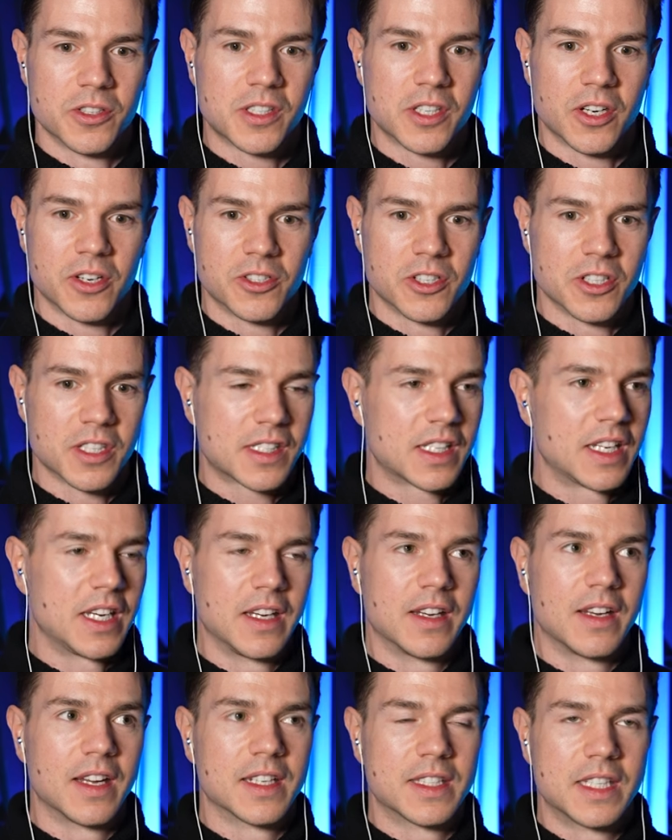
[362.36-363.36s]
So just
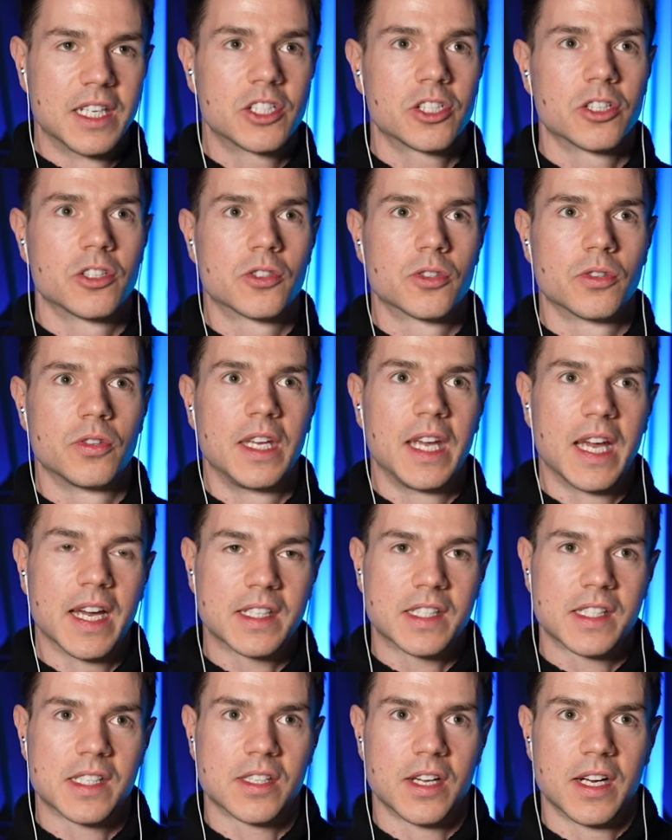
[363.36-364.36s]
in addition to the
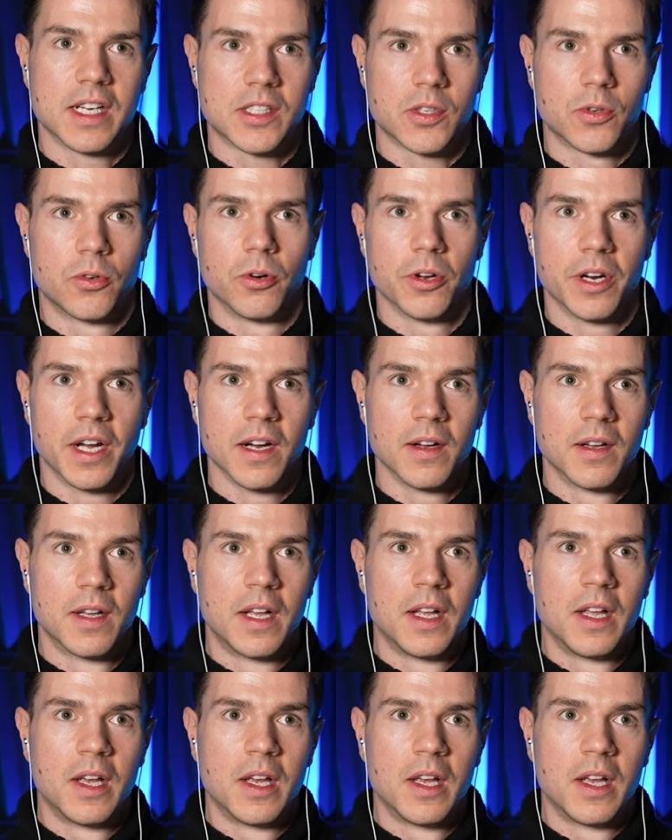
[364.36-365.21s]
exercise order,